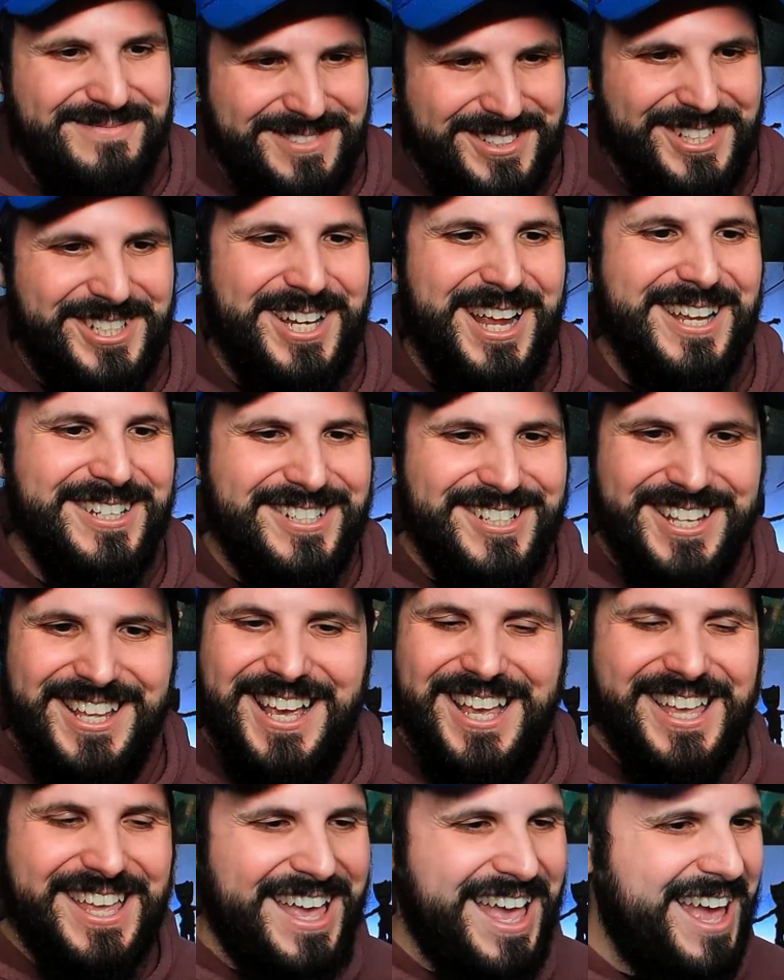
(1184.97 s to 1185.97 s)
Jesse
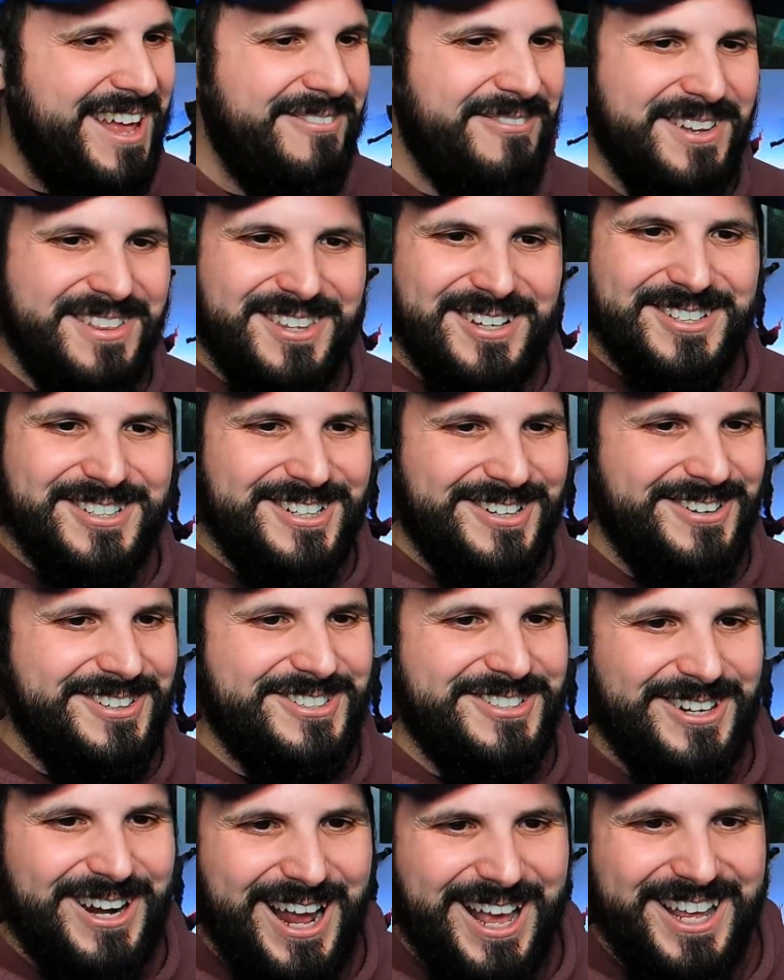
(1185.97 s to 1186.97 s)
again with the
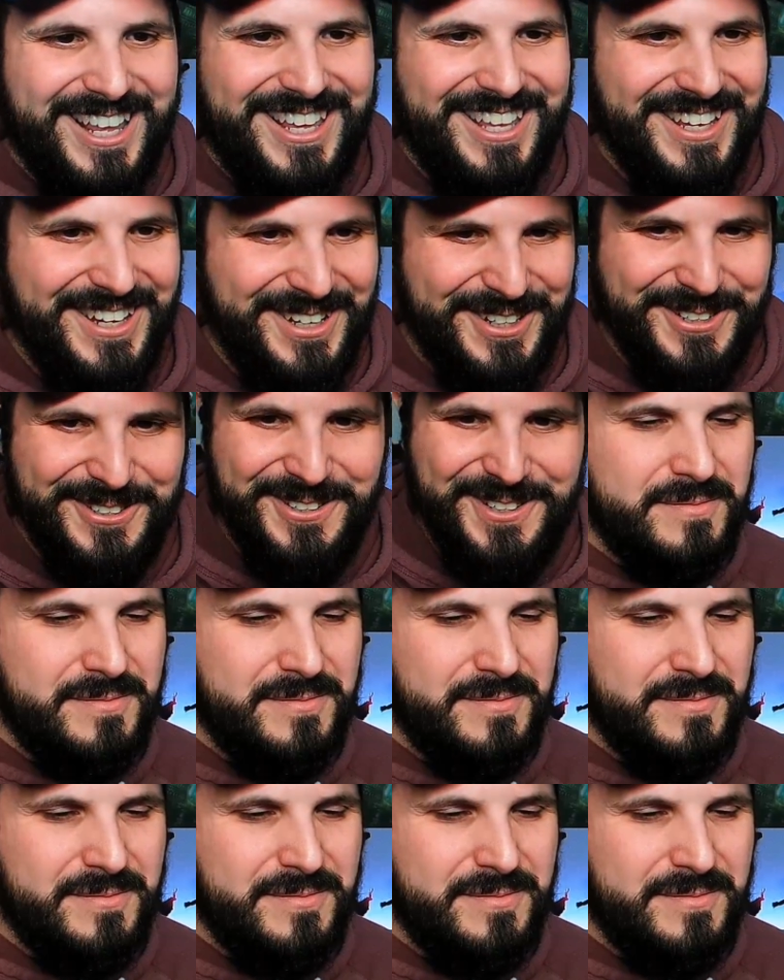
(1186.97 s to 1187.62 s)
200 IQ.